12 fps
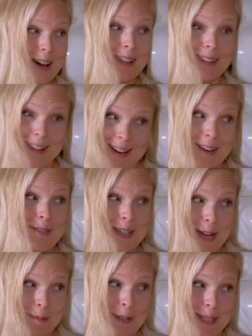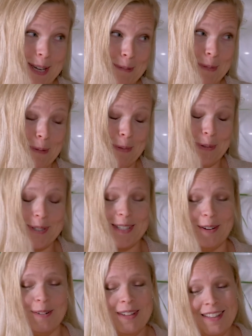
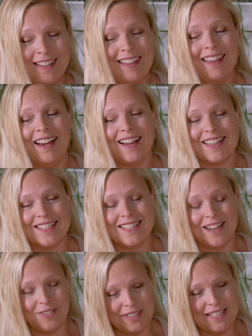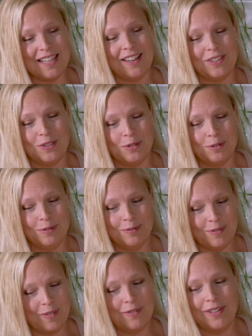So I can definitely tell you,
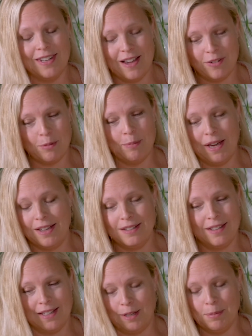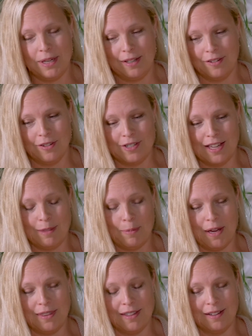I've never met anybody on their
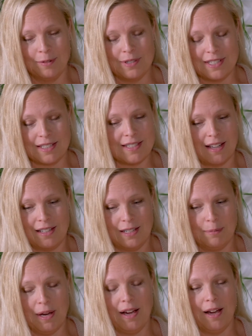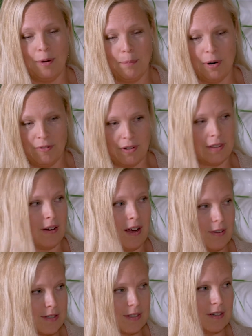deathbed that was excited about how perfect their
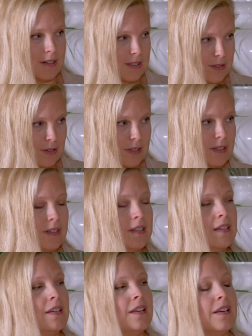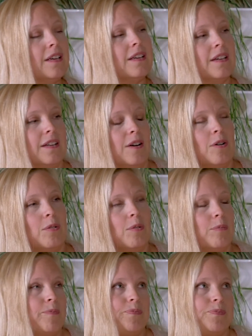house looked, or, you
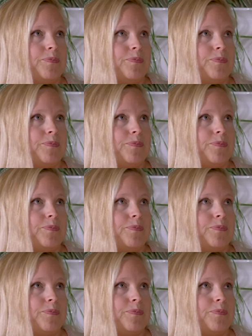know,